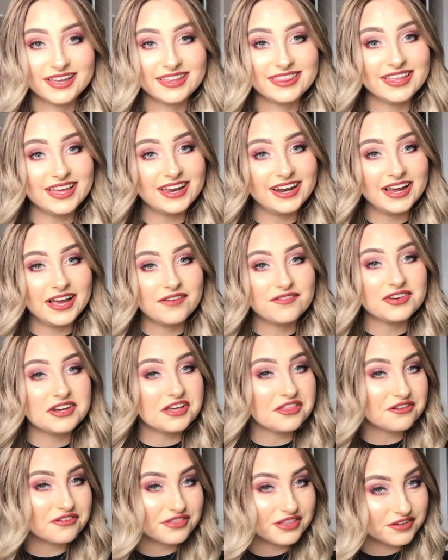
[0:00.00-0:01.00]
Then I have
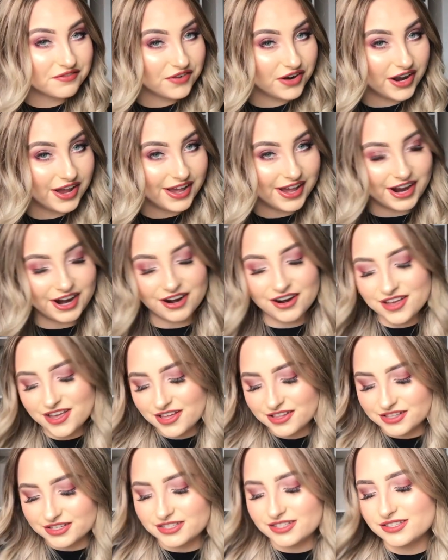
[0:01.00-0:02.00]
another thing for hair.
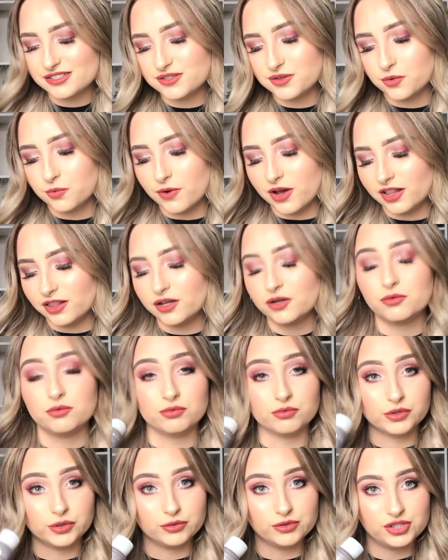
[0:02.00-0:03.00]
This is the Wella
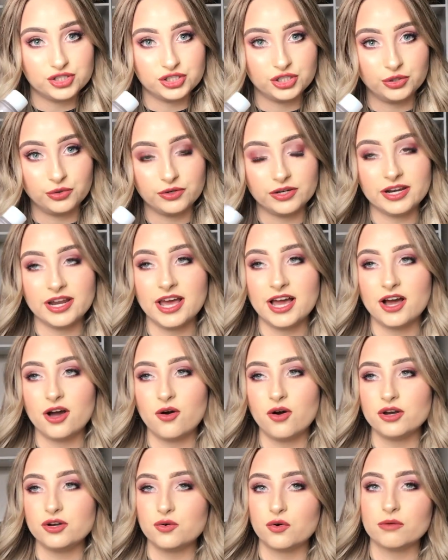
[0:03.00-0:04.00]
Root Shoot.
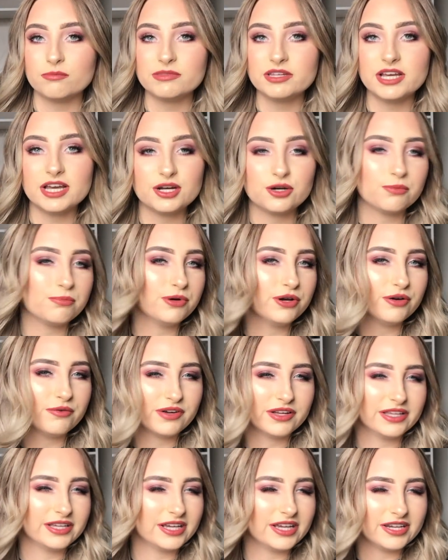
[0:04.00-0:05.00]
Now, normally I don't put
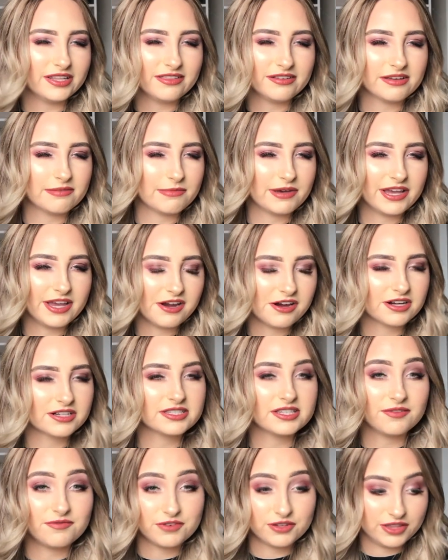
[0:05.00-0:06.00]
really anything in my hair
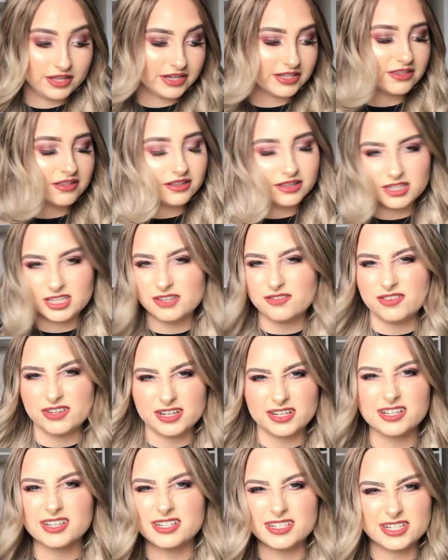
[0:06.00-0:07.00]
except for like the
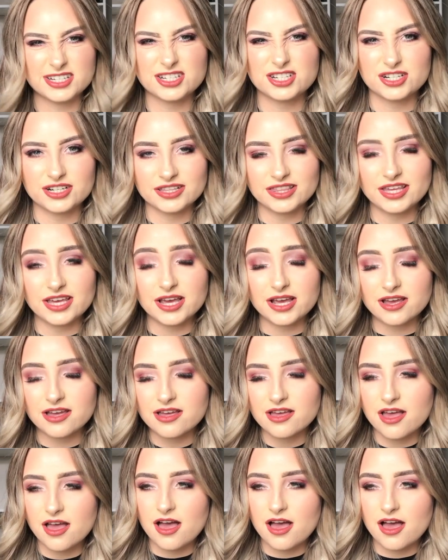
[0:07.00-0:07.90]
leave-in conditioner thing.